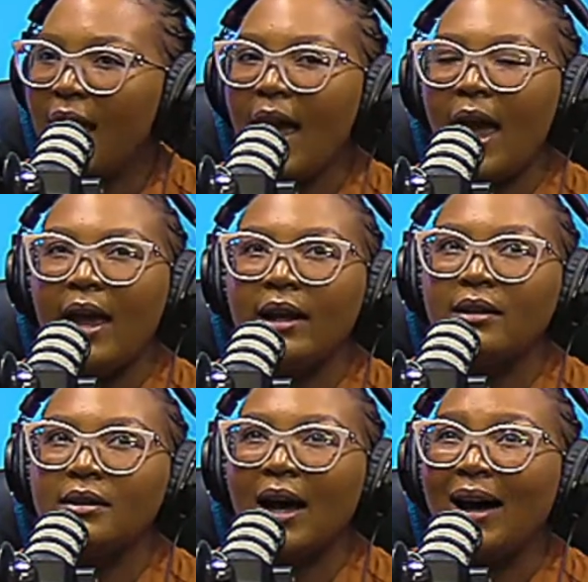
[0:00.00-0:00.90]
And
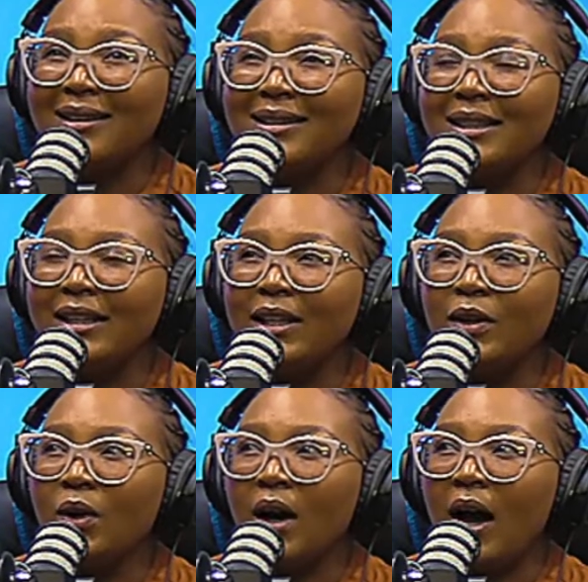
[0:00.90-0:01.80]
ideally,
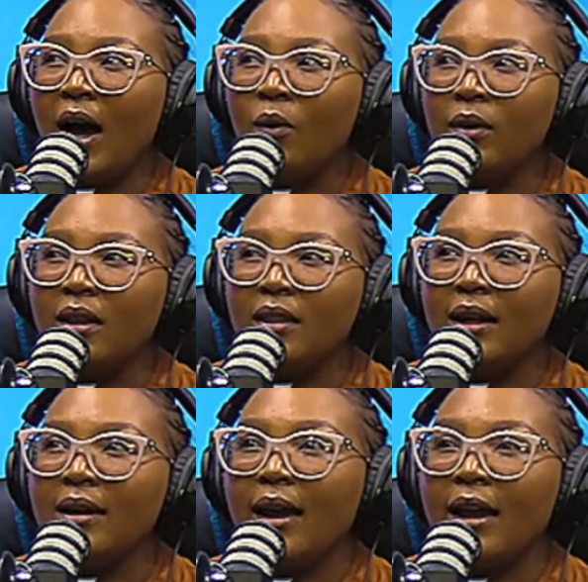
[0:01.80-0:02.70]
I would
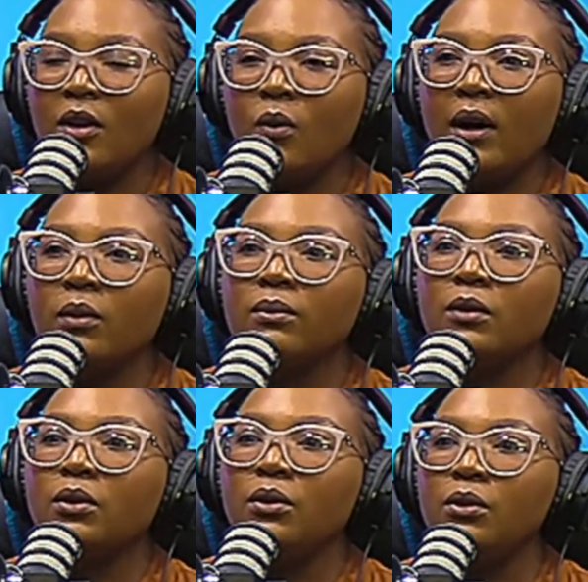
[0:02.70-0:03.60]
think anyone
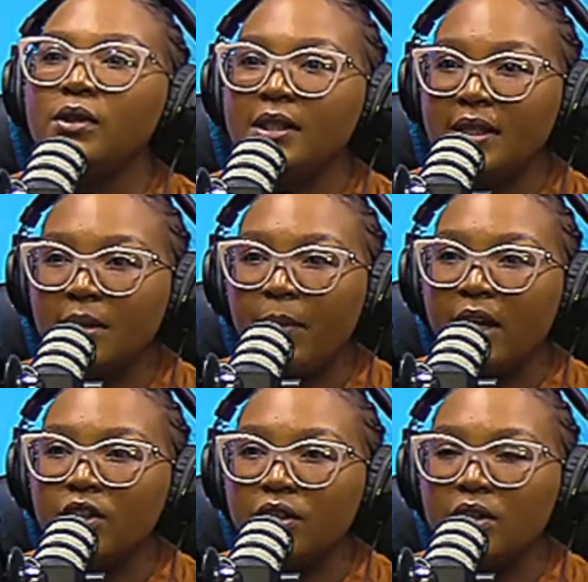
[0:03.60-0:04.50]
who sees a
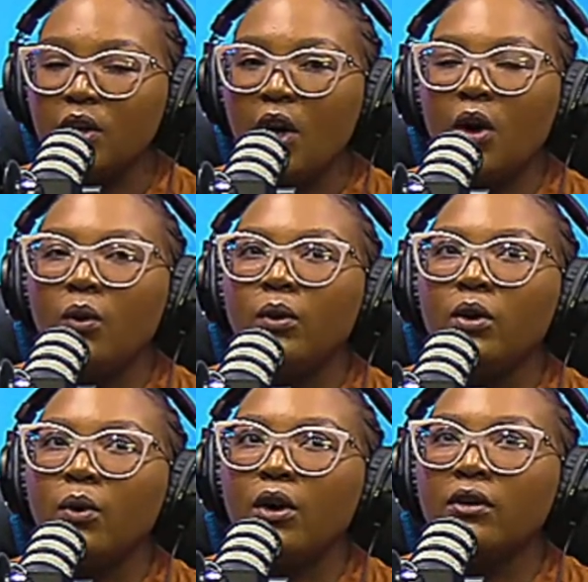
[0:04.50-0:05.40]
patient would
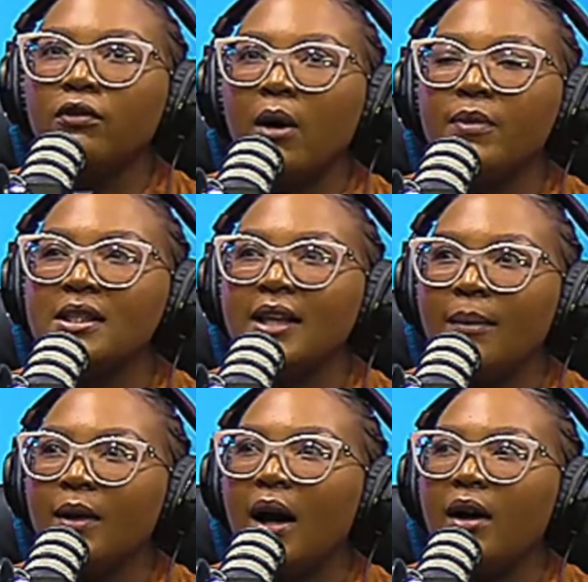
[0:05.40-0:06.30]
work from the same
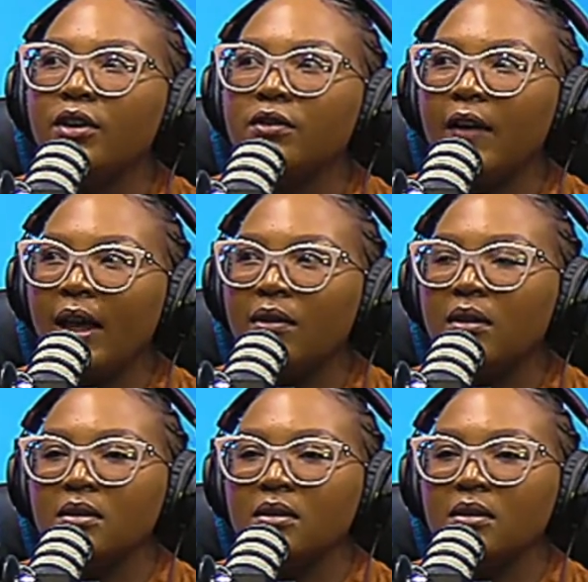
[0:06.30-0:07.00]
kind of ethical